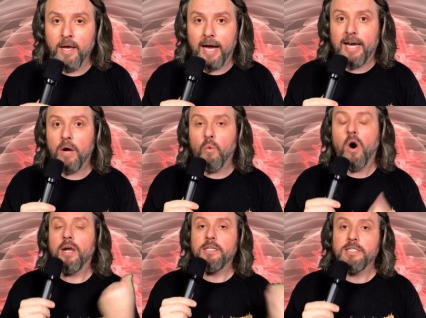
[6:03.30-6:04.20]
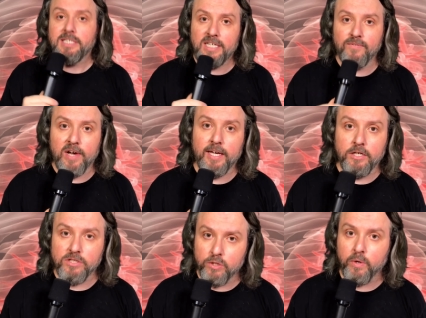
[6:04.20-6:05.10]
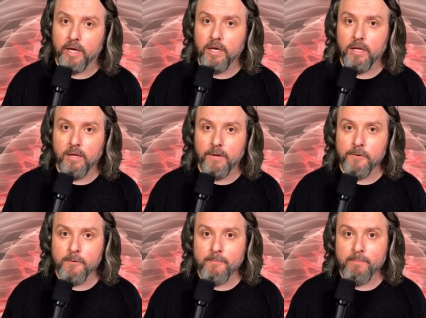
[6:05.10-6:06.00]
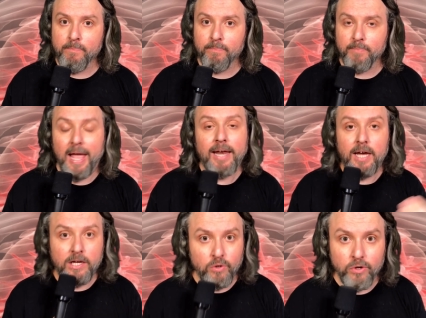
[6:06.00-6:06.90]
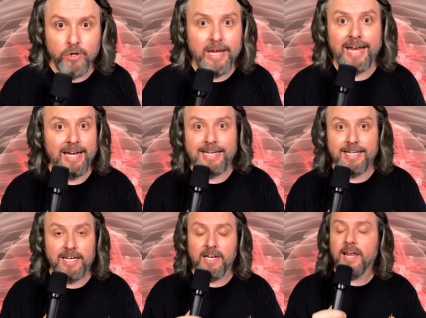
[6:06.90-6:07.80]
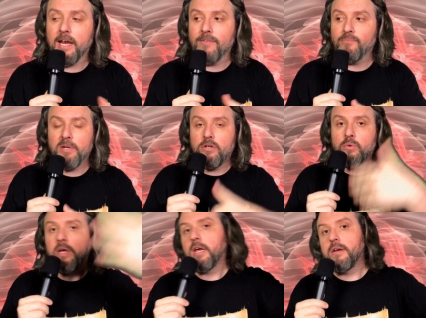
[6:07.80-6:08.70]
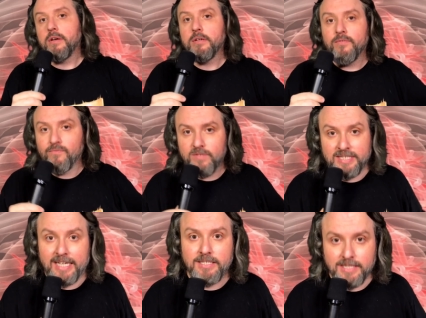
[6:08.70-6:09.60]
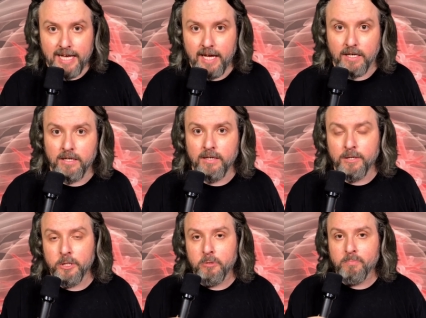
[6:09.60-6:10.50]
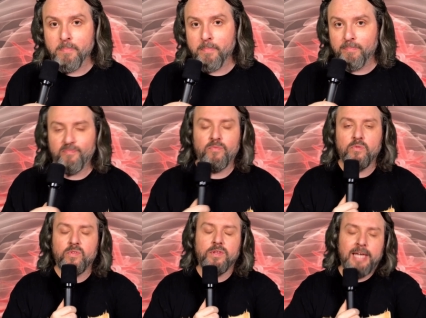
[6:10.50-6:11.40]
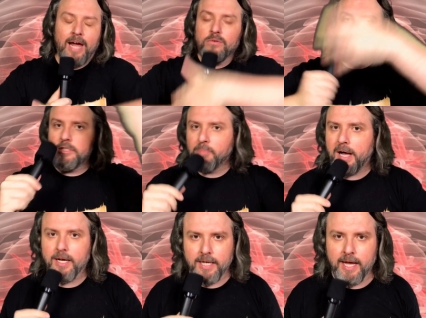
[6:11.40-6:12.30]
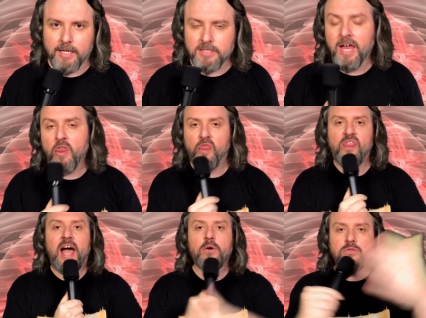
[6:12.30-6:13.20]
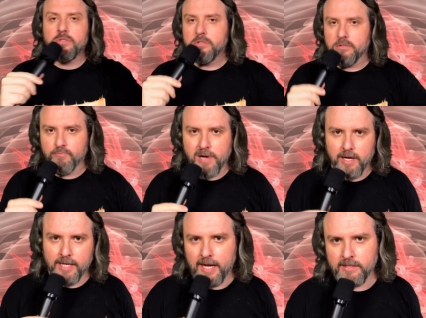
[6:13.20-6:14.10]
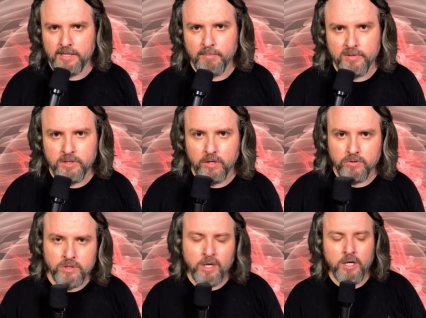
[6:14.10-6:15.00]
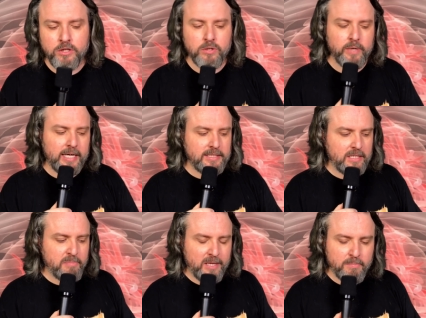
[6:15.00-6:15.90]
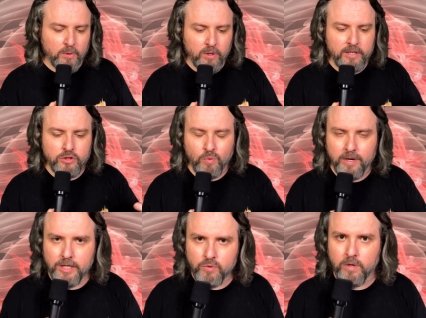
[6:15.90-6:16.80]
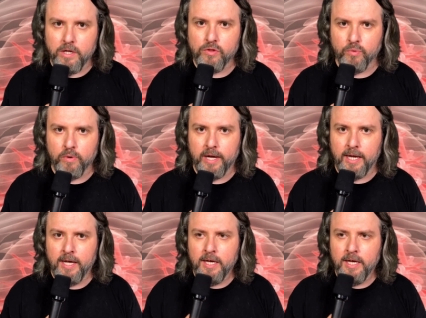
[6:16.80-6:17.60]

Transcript: and I wanted to see if I could do it. And I could, and I did. And I've been doing it since then. Countless podcasts, thousands of podcast episodes. So when I see people in twenty twenty-three